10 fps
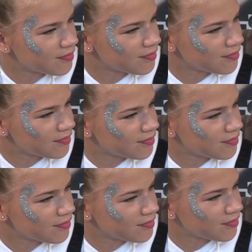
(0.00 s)

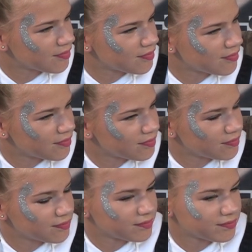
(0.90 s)

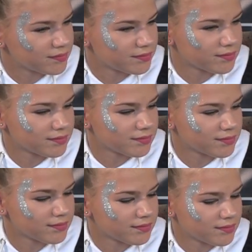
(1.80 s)

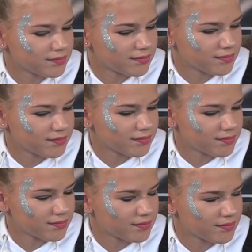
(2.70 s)

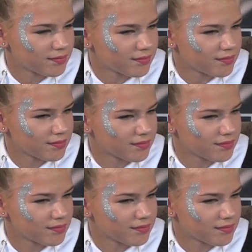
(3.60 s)
[no speech]